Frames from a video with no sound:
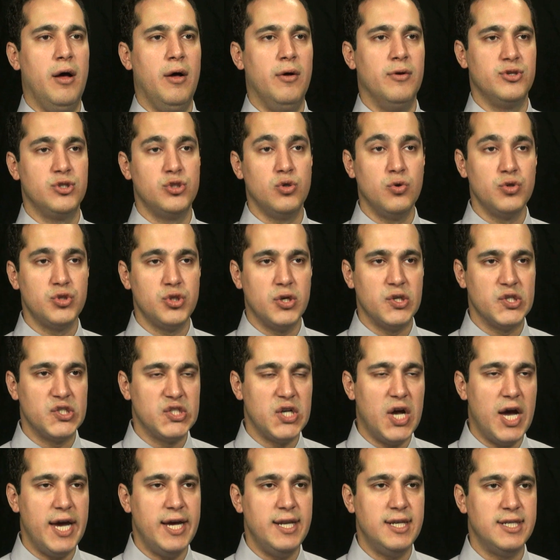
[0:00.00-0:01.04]
social
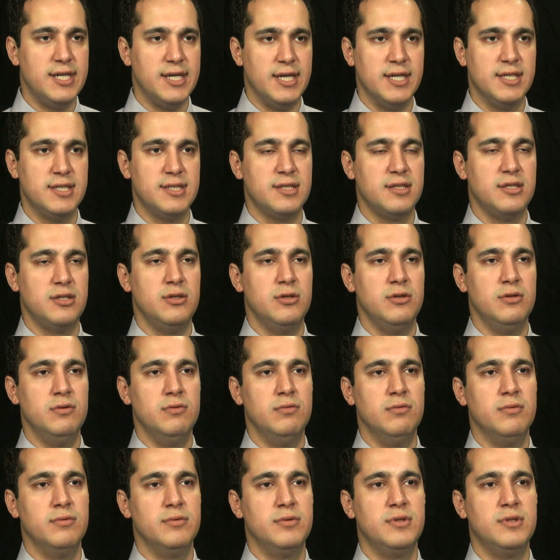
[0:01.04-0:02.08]
scientists
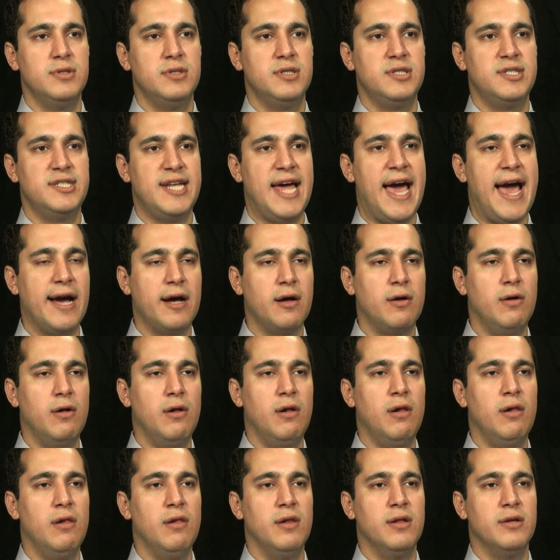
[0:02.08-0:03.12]
to
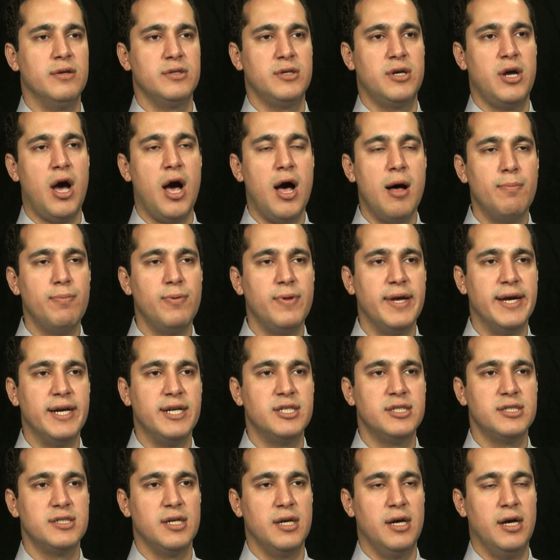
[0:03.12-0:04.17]
tackle
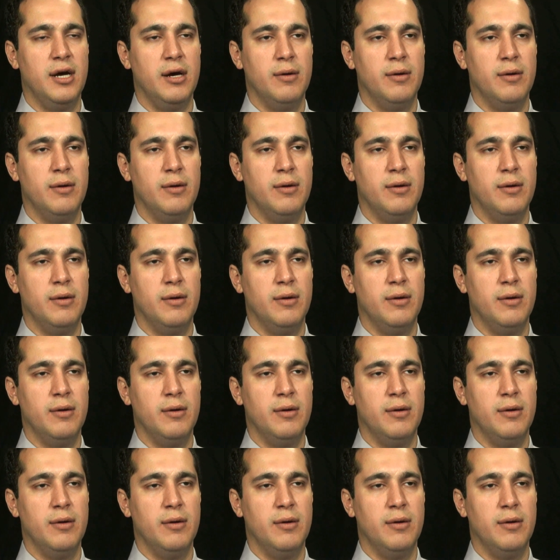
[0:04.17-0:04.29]
complex